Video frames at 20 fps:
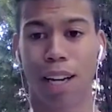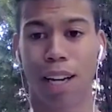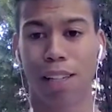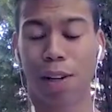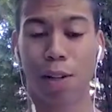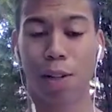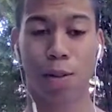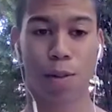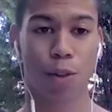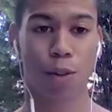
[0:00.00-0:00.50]
as
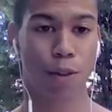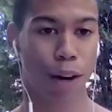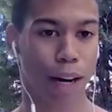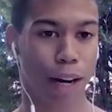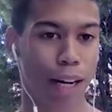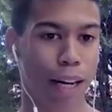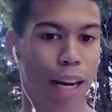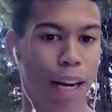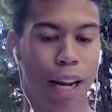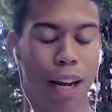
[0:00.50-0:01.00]
I was
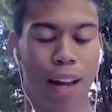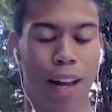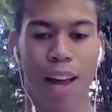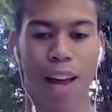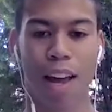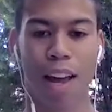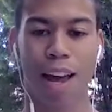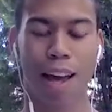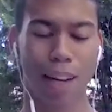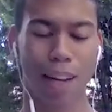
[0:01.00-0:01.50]
training
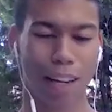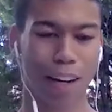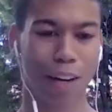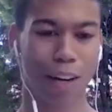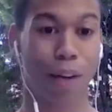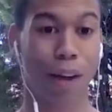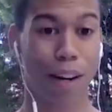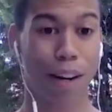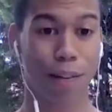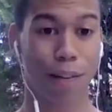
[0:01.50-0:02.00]
and getting
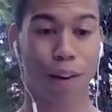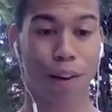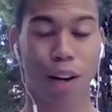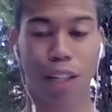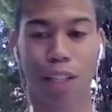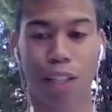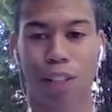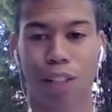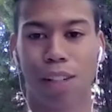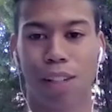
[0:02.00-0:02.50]
ready for
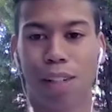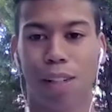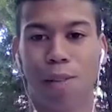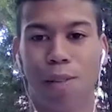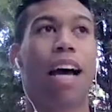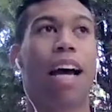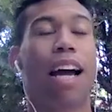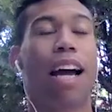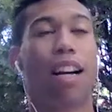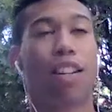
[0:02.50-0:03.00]
auditions.
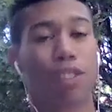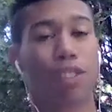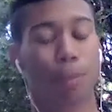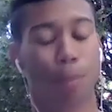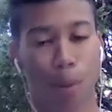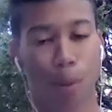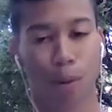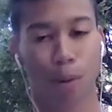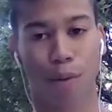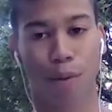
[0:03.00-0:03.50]
I actually
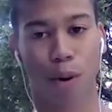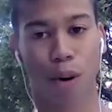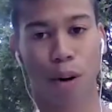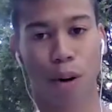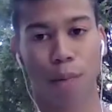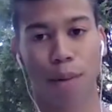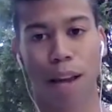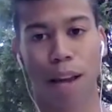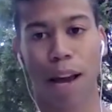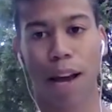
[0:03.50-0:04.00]

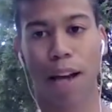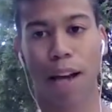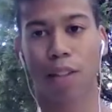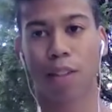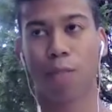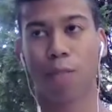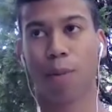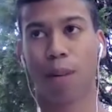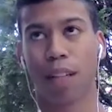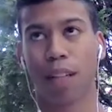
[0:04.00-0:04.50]
performed at
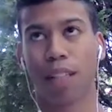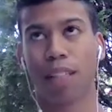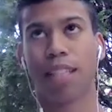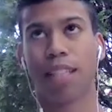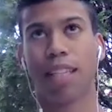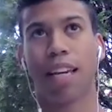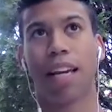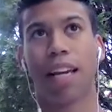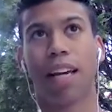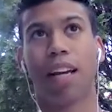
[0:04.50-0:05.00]
Spring
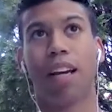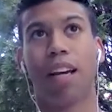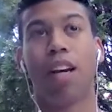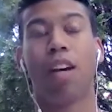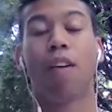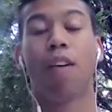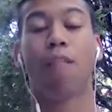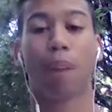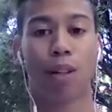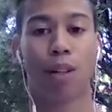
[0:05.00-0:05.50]
Sing
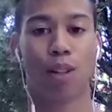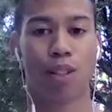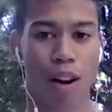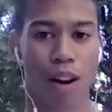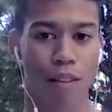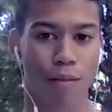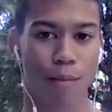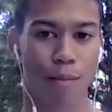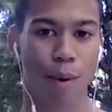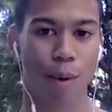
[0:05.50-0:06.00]
my
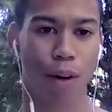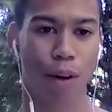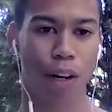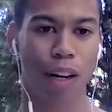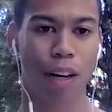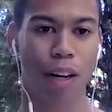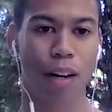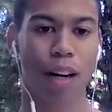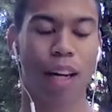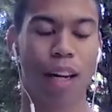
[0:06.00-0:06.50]
sophomore
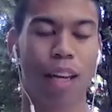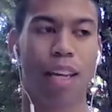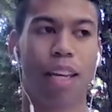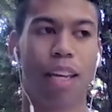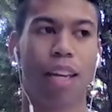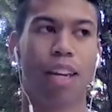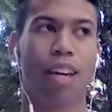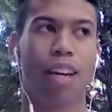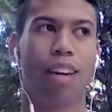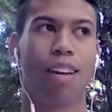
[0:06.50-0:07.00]
year
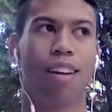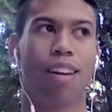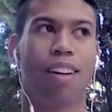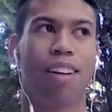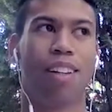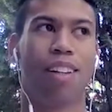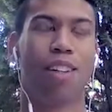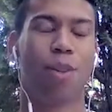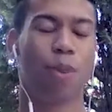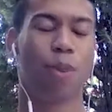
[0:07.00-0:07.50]
in
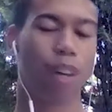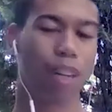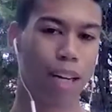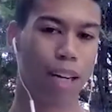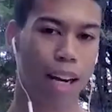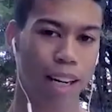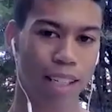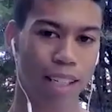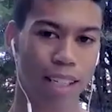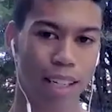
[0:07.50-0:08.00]

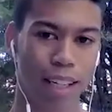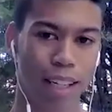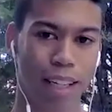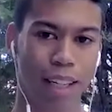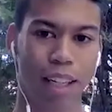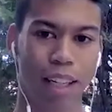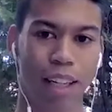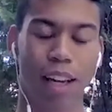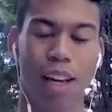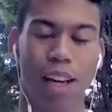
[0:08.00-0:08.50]

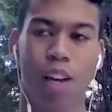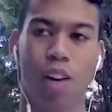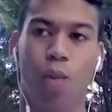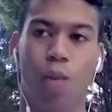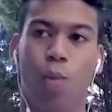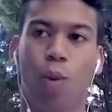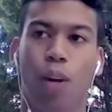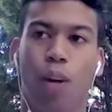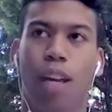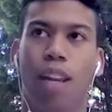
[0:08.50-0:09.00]
2019
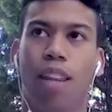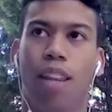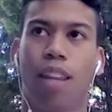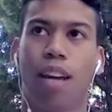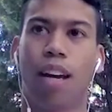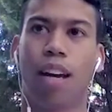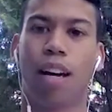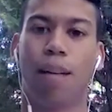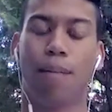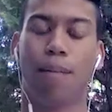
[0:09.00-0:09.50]
with
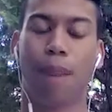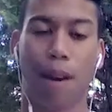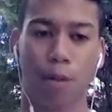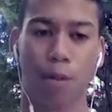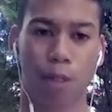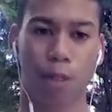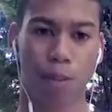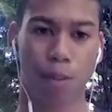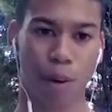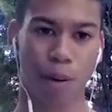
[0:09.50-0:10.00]
um,
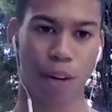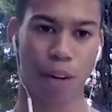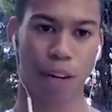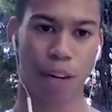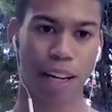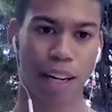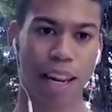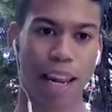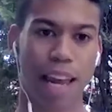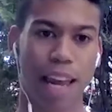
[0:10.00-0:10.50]

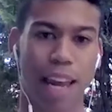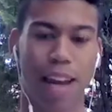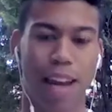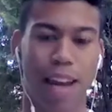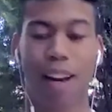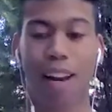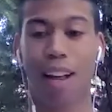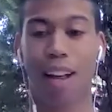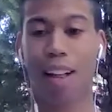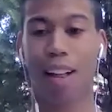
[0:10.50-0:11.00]
Outspoken,
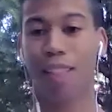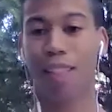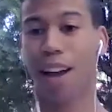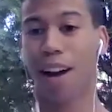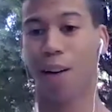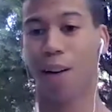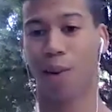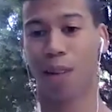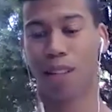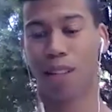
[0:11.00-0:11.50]
and that
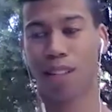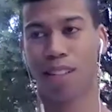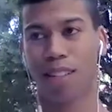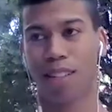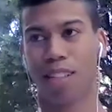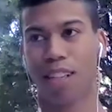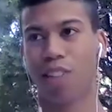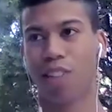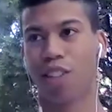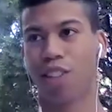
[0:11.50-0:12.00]
was
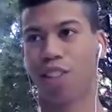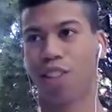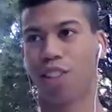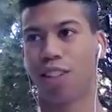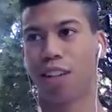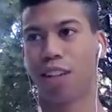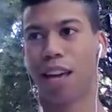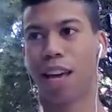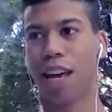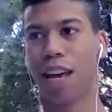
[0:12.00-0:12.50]
such
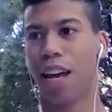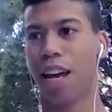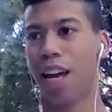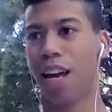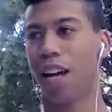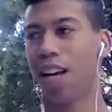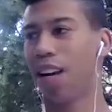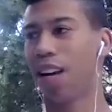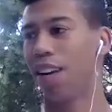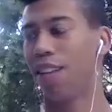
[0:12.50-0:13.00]
a,
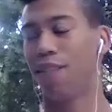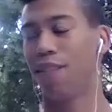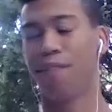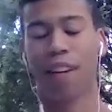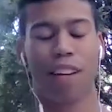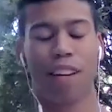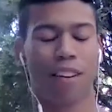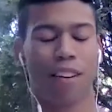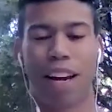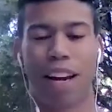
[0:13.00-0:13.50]
an
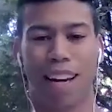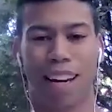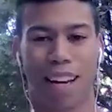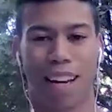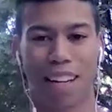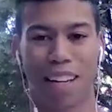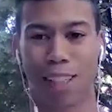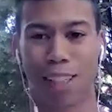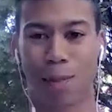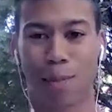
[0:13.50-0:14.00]

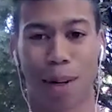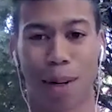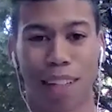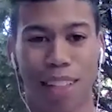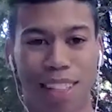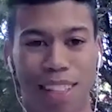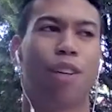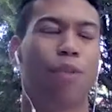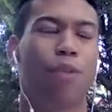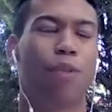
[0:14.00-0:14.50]
invigorating
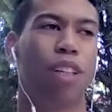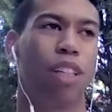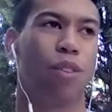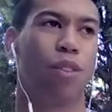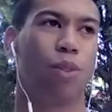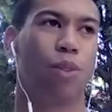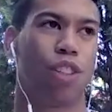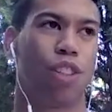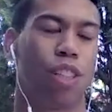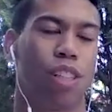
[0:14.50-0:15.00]
experience. It really
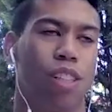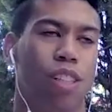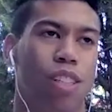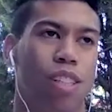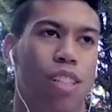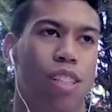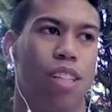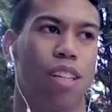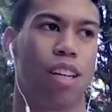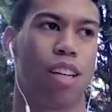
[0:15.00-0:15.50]
was just